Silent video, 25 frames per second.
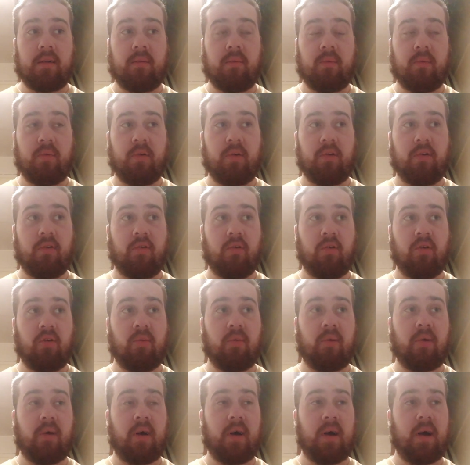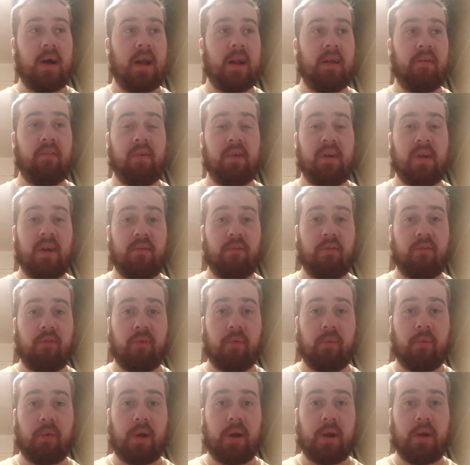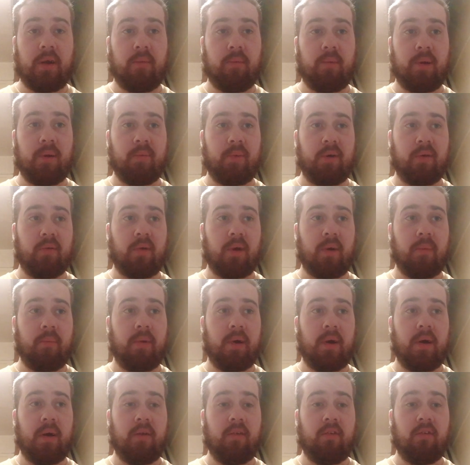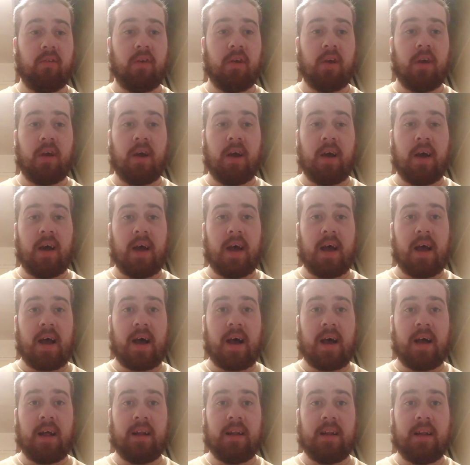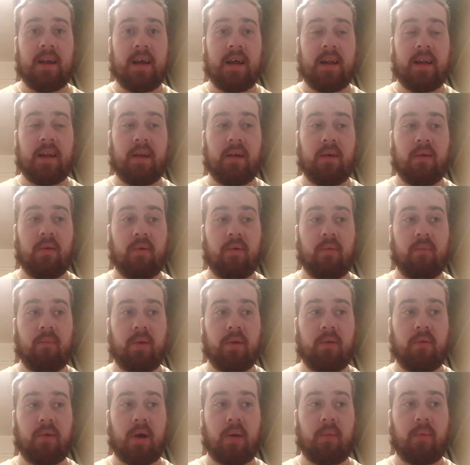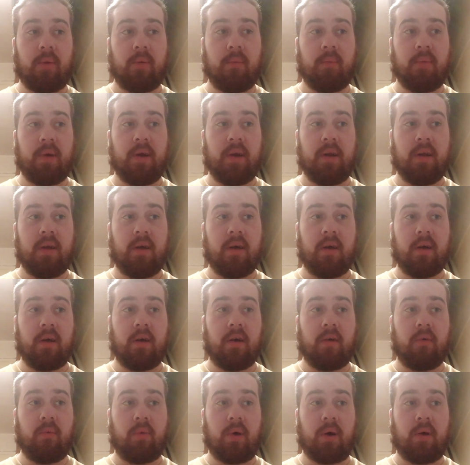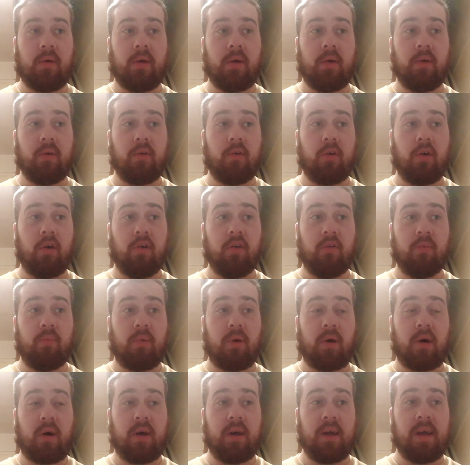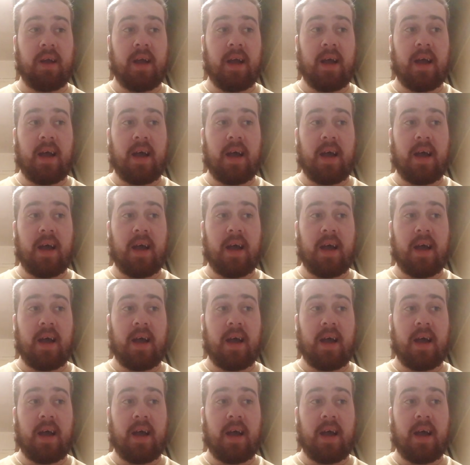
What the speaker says: we were just talking about anything and everything really, me and my grandparents. And then my grandma made her well-known cottage pie.